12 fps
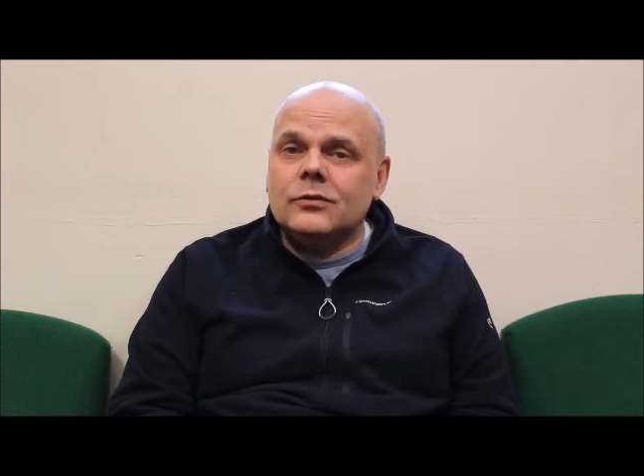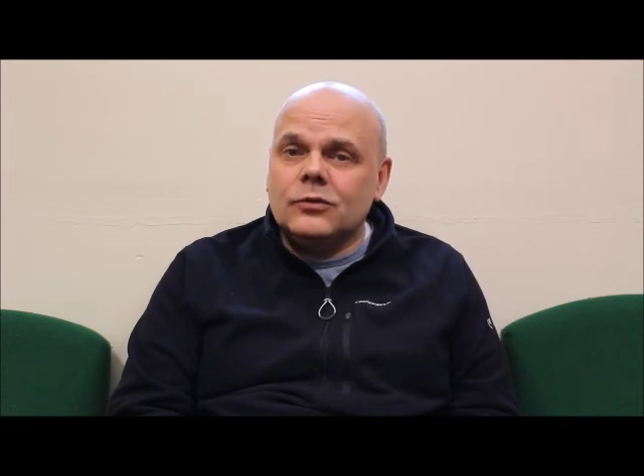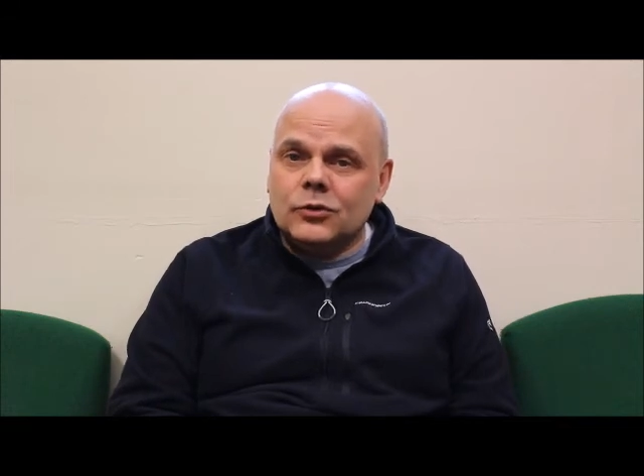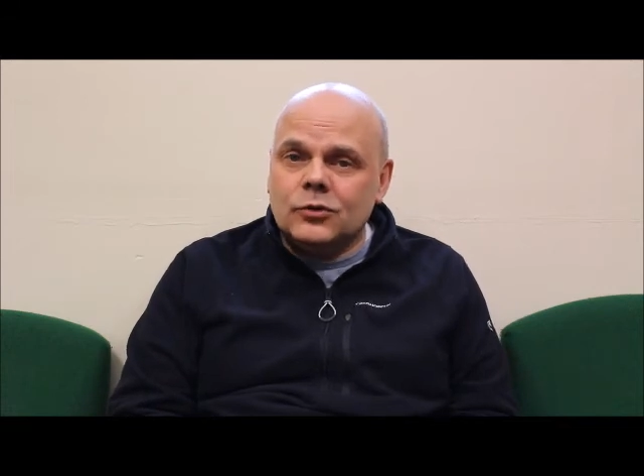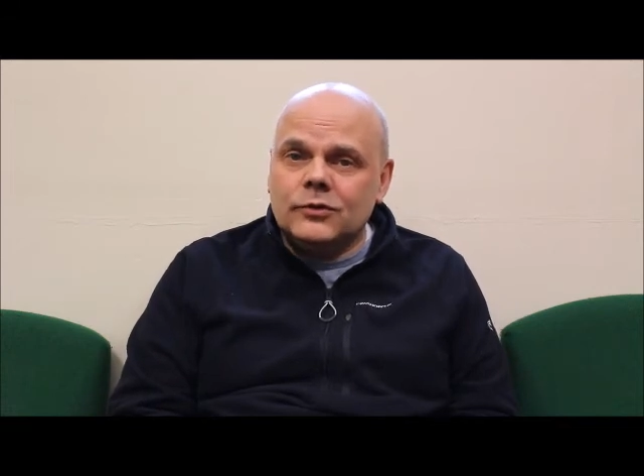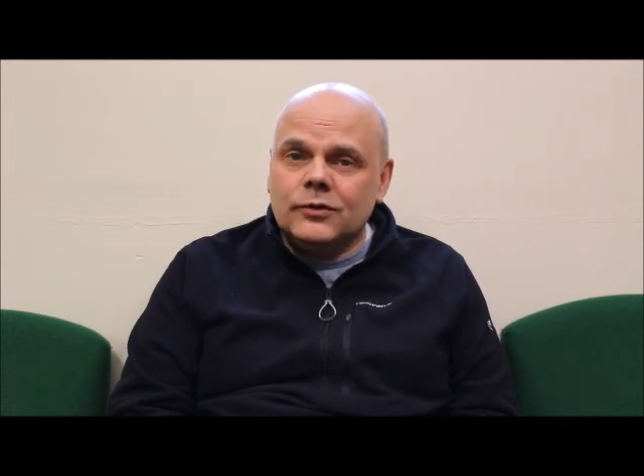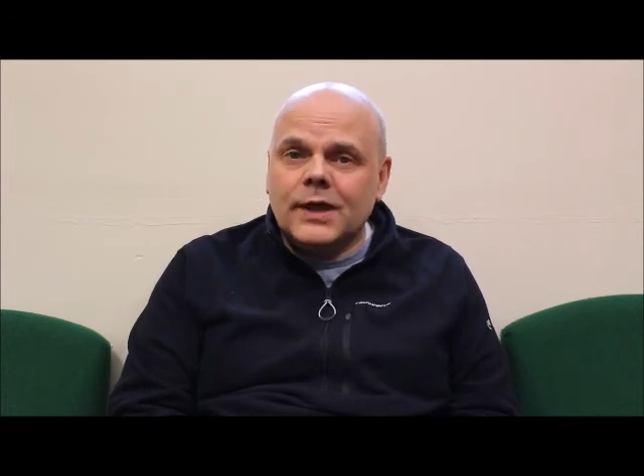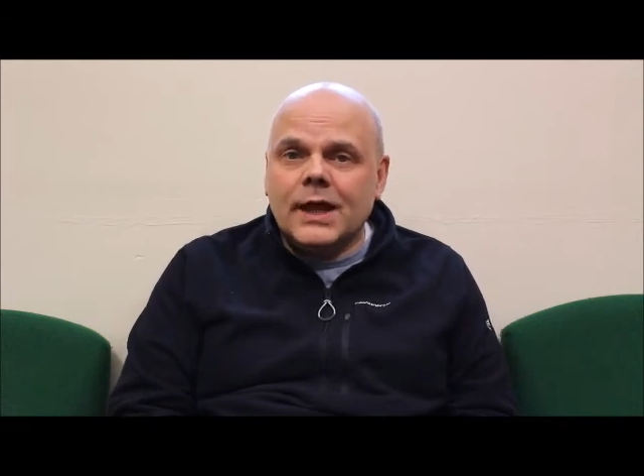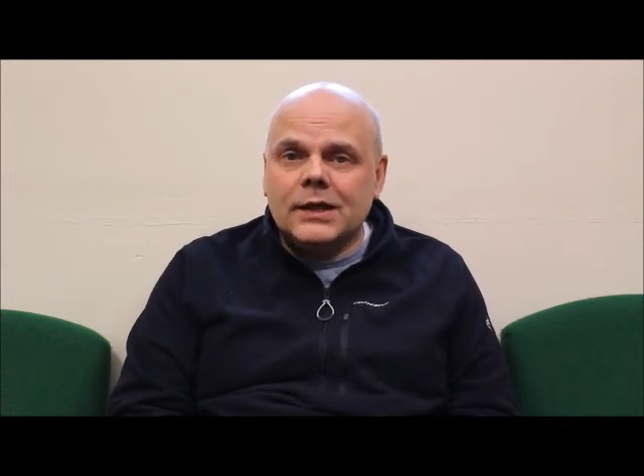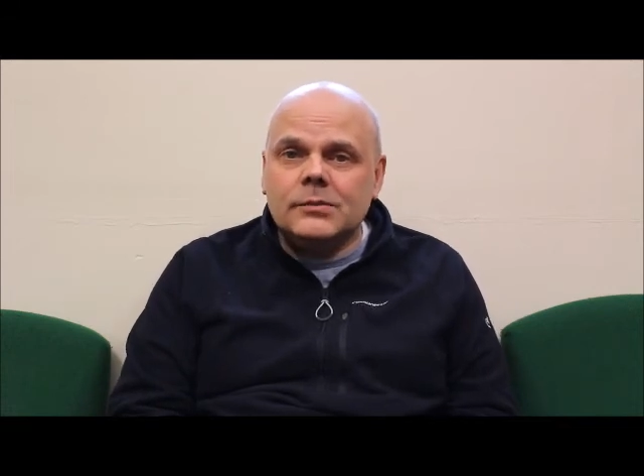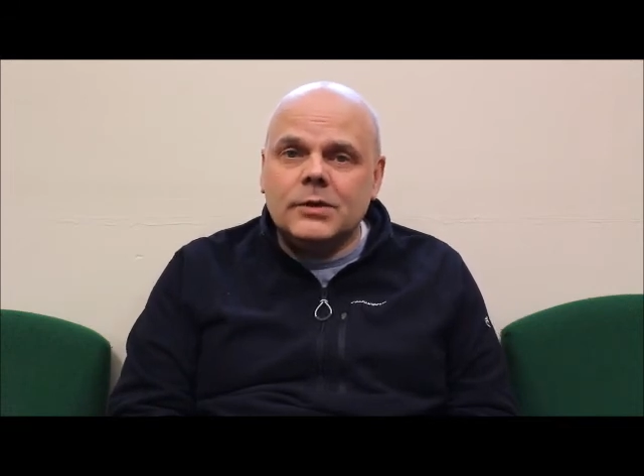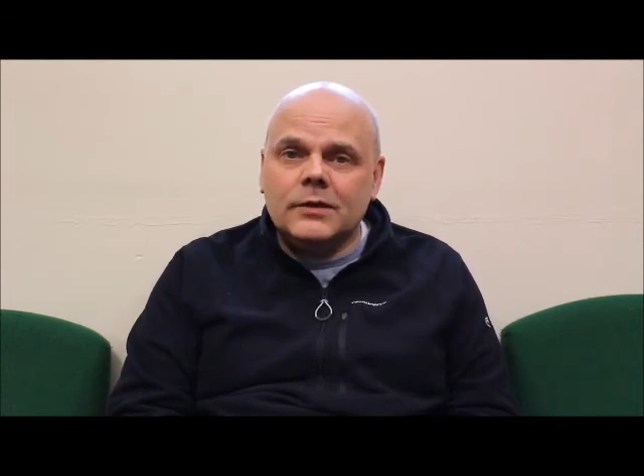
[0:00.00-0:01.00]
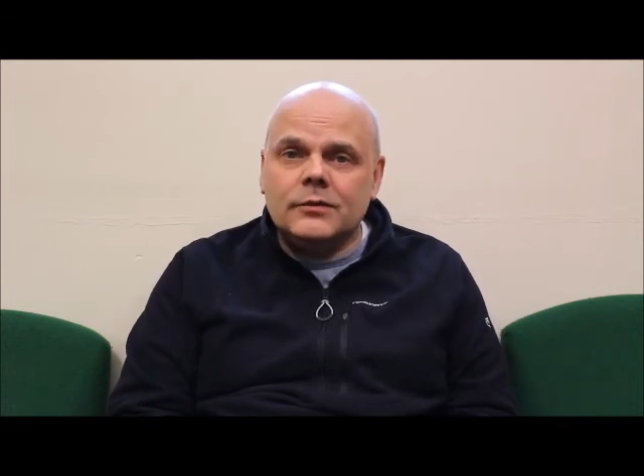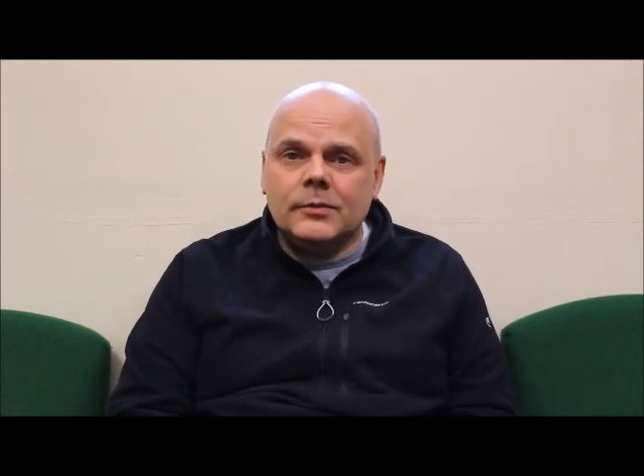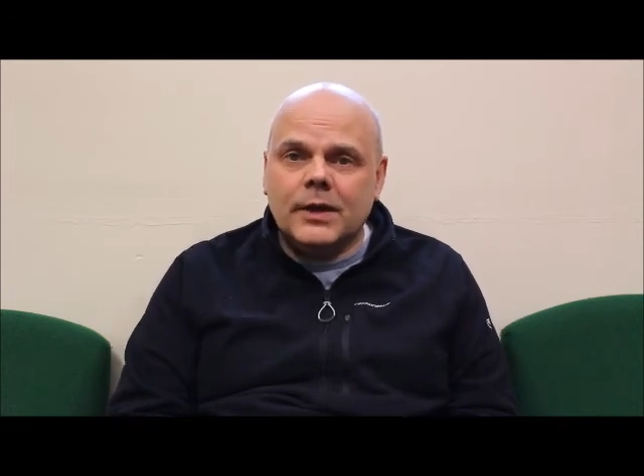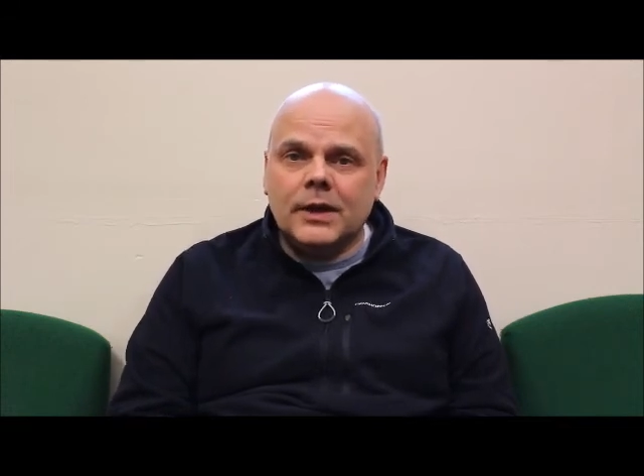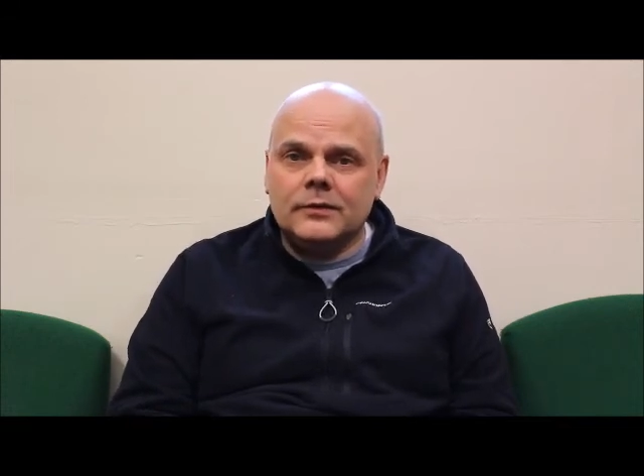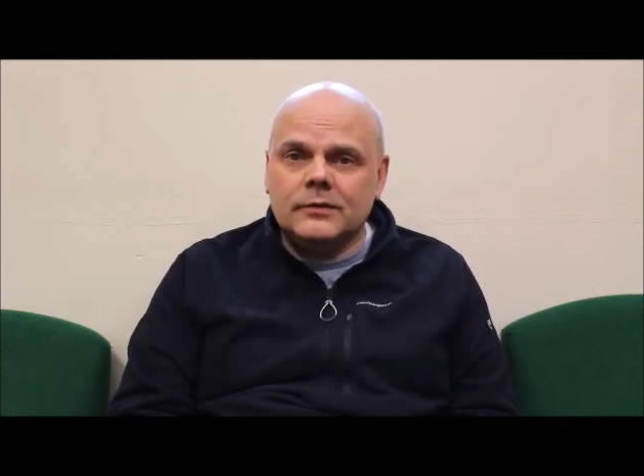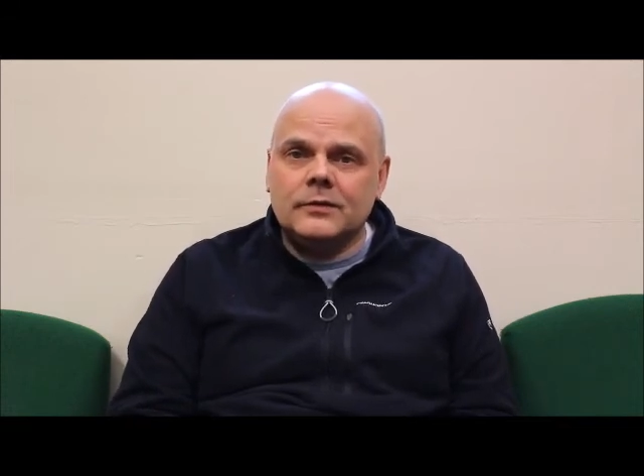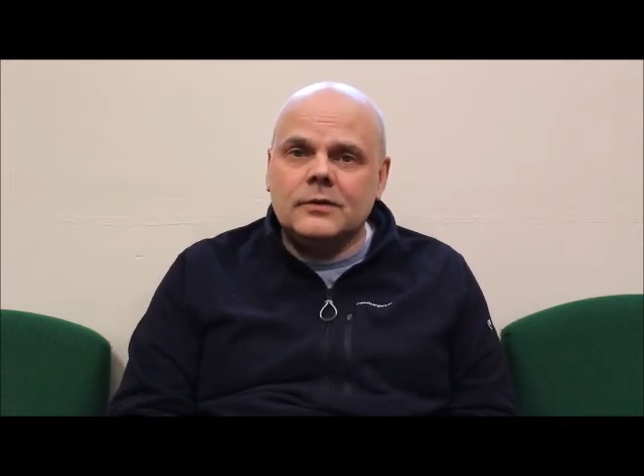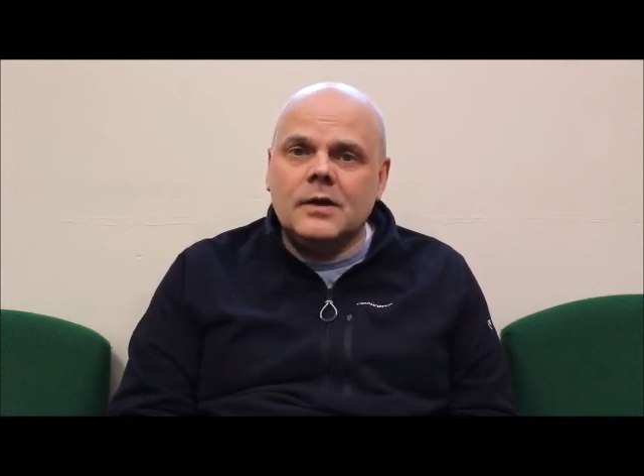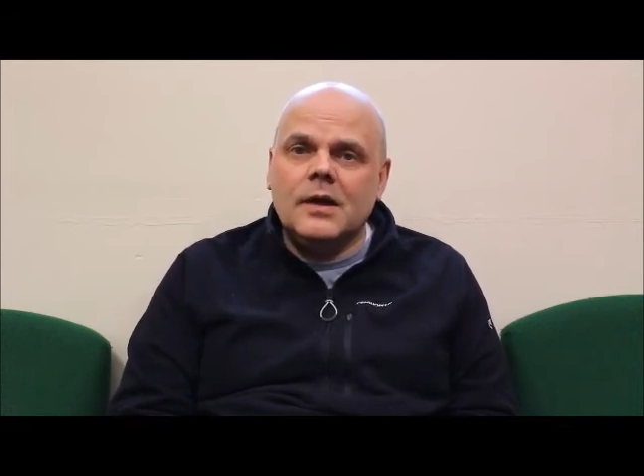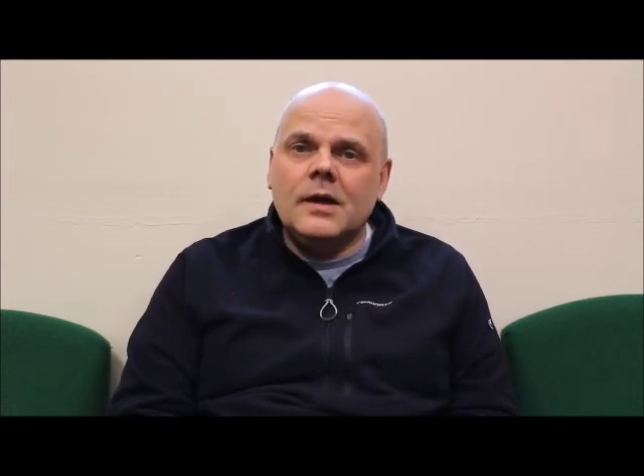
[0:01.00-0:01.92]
the good the enemy of the best?